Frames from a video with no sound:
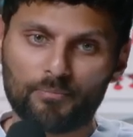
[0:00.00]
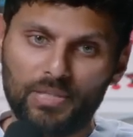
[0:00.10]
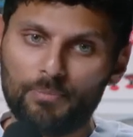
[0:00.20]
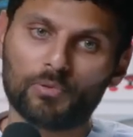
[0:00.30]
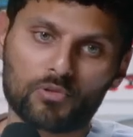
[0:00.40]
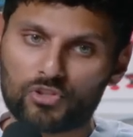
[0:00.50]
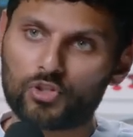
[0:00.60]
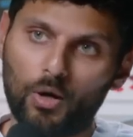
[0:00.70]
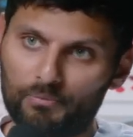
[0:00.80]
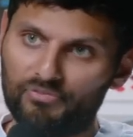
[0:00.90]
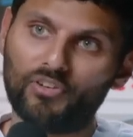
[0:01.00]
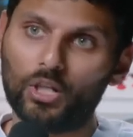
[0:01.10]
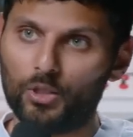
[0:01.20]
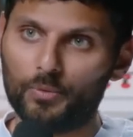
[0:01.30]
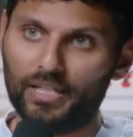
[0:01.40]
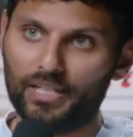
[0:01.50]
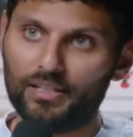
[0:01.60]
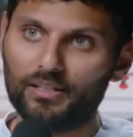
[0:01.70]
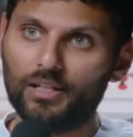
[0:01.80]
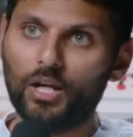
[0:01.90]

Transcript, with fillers: people stop following,